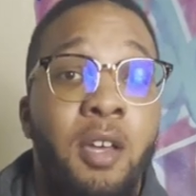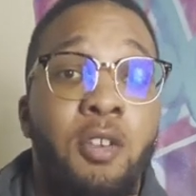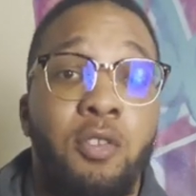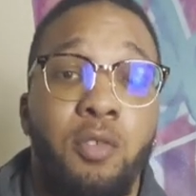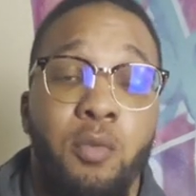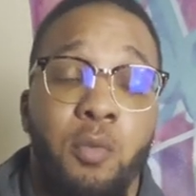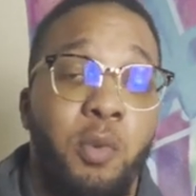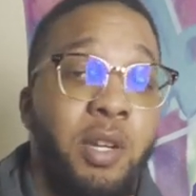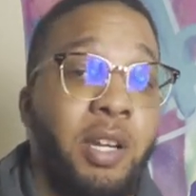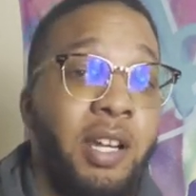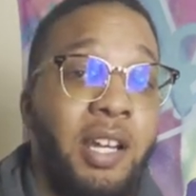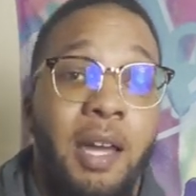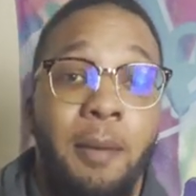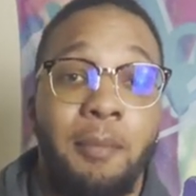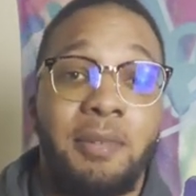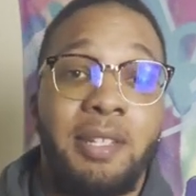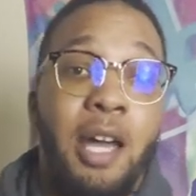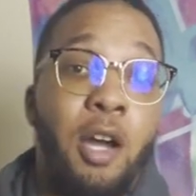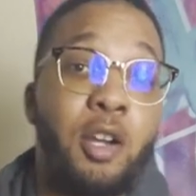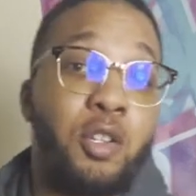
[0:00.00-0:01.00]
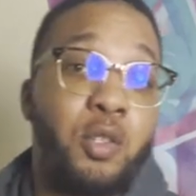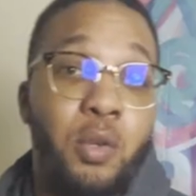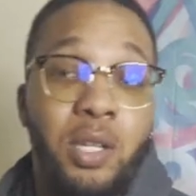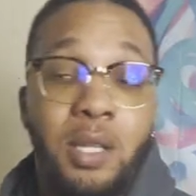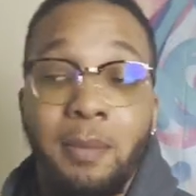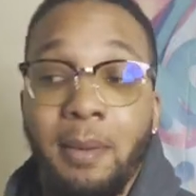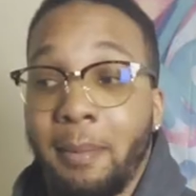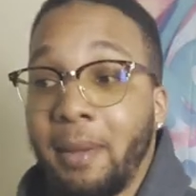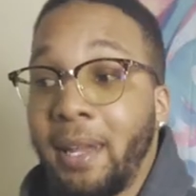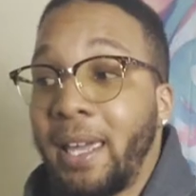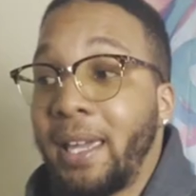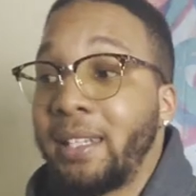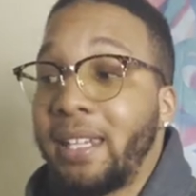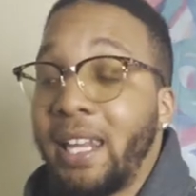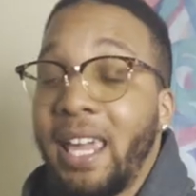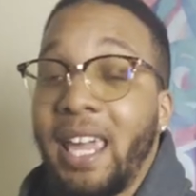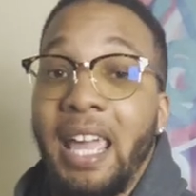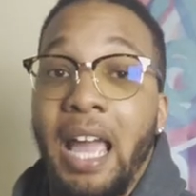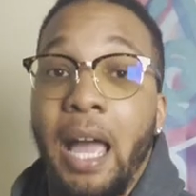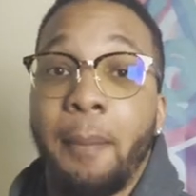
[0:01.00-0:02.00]
So when it comes down to it, you might be like,
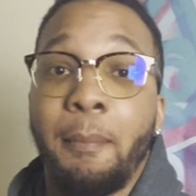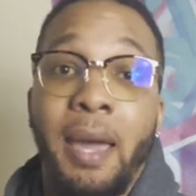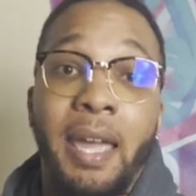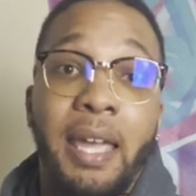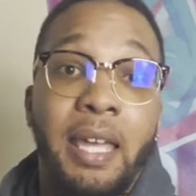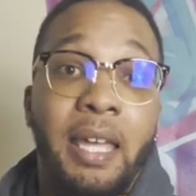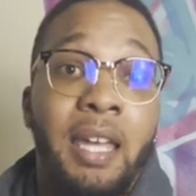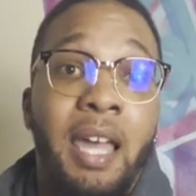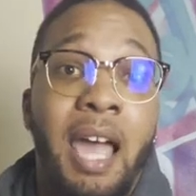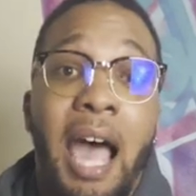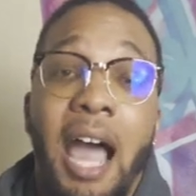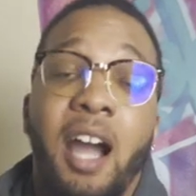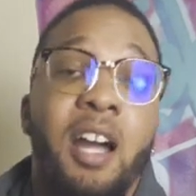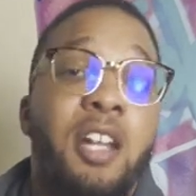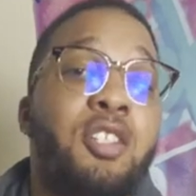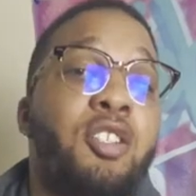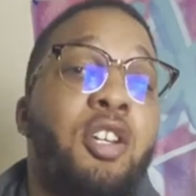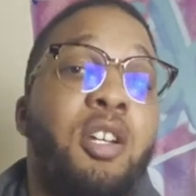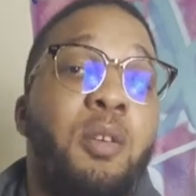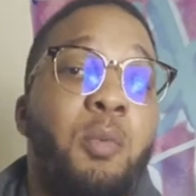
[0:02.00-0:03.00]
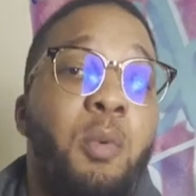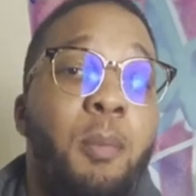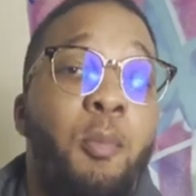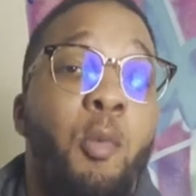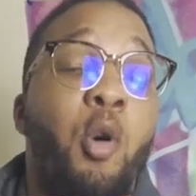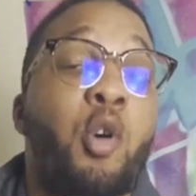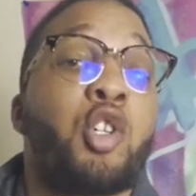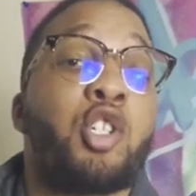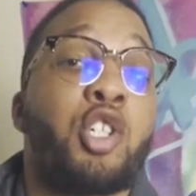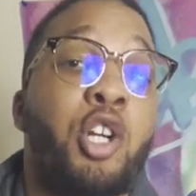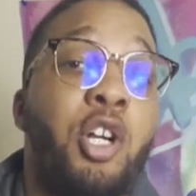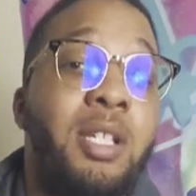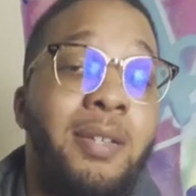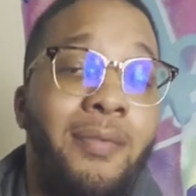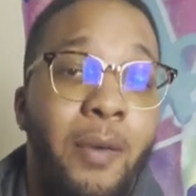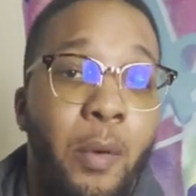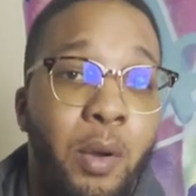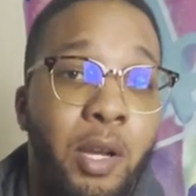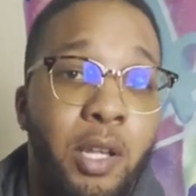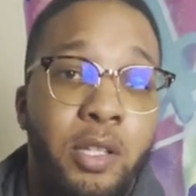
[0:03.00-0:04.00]
dang, I might, I could have started with more shirts if
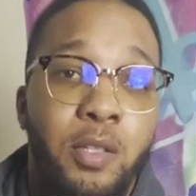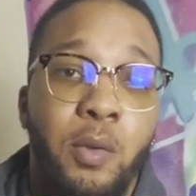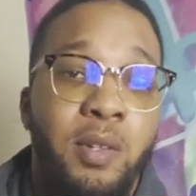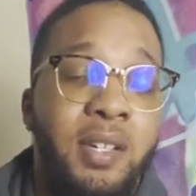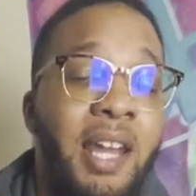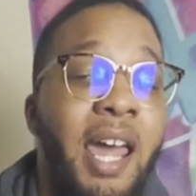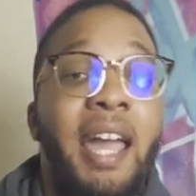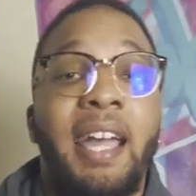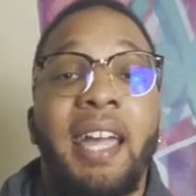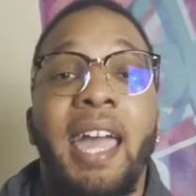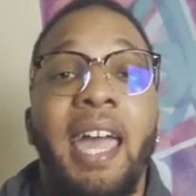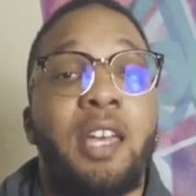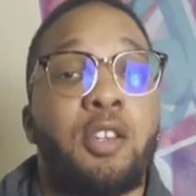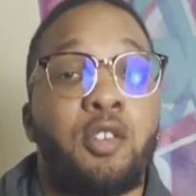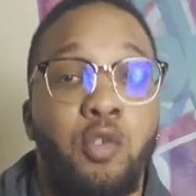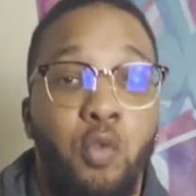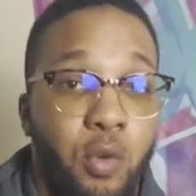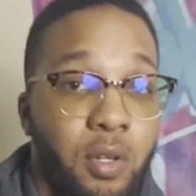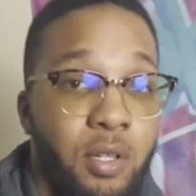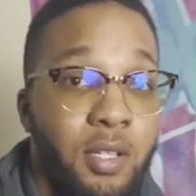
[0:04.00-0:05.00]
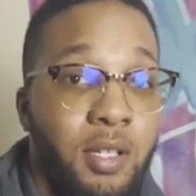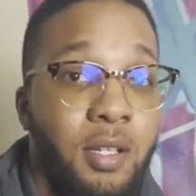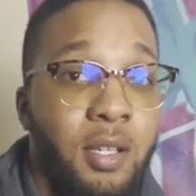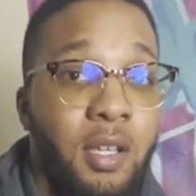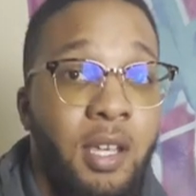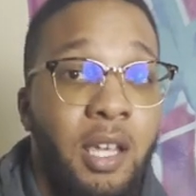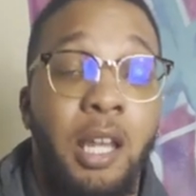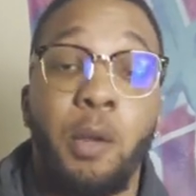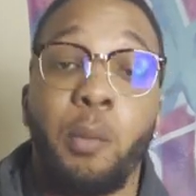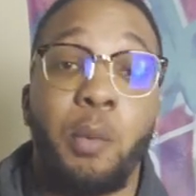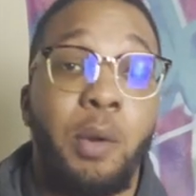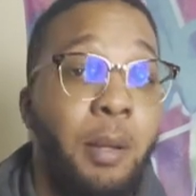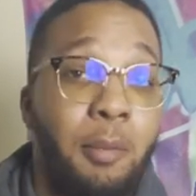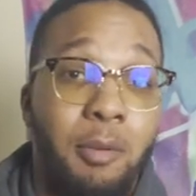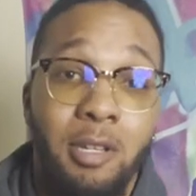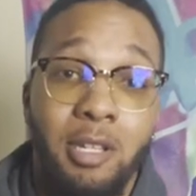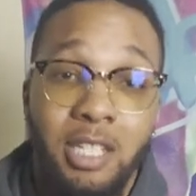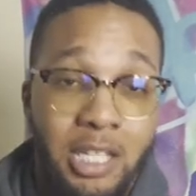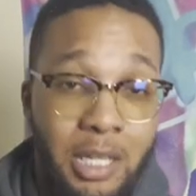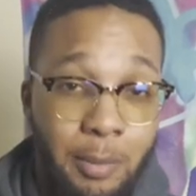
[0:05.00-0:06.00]
I wanted to, not got shorts. It would have
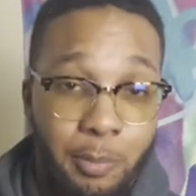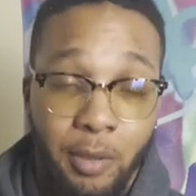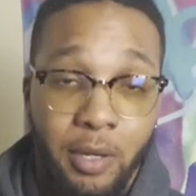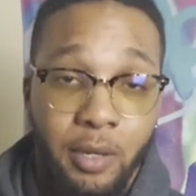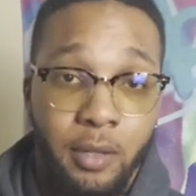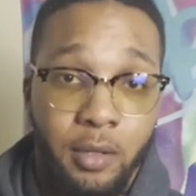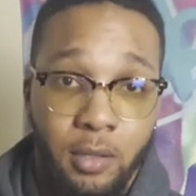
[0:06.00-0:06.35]
been cheaper.